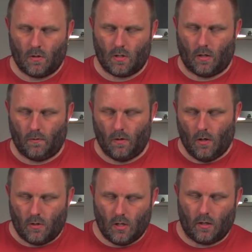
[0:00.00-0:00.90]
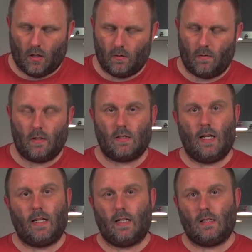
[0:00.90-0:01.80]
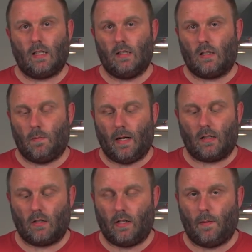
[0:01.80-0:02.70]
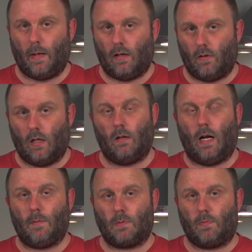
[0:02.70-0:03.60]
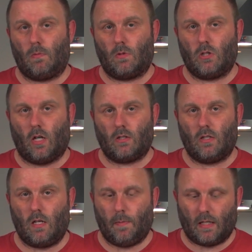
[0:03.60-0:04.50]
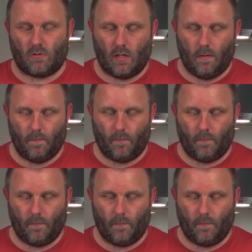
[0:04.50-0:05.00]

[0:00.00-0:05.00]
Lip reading: So turn it on, there's an LED status at the back so you have how much charged in your battery.